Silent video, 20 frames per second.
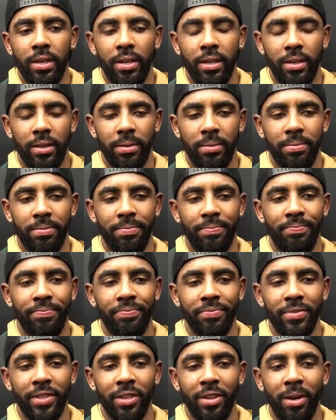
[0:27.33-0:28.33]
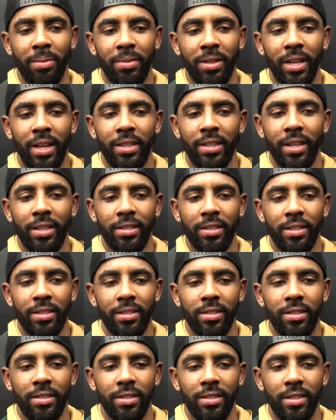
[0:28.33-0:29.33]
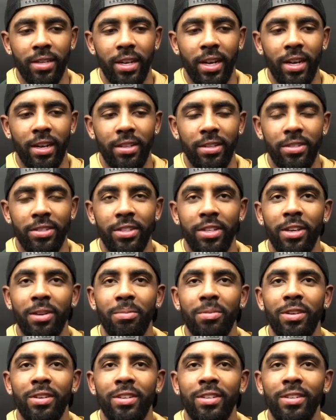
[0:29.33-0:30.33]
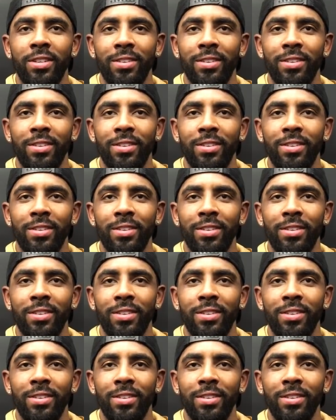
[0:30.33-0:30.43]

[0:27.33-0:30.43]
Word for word: um, you know, I'm glad that the, the kind of the stigma